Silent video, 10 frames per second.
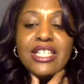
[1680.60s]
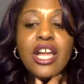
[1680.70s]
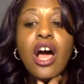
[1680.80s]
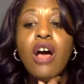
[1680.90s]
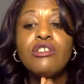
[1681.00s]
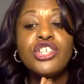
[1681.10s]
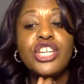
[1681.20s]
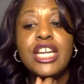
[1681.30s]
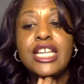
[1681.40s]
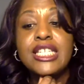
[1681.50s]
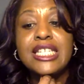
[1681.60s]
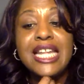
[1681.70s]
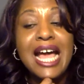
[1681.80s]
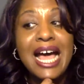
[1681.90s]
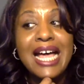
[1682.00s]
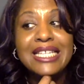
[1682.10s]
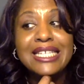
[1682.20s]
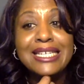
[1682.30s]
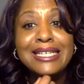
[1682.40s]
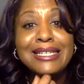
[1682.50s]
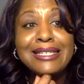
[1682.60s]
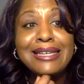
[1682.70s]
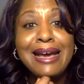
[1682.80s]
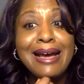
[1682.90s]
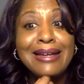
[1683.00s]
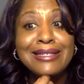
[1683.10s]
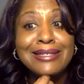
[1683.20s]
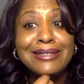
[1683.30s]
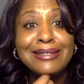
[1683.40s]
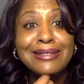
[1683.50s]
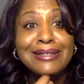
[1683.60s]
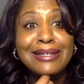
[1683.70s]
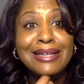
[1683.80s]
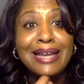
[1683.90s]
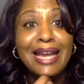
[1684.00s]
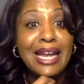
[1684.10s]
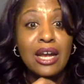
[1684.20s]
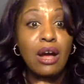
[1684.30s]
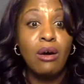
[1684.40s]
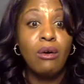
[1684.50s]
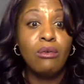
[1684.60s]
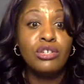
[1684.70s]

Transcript: Millie. No, she is not Tasha at all.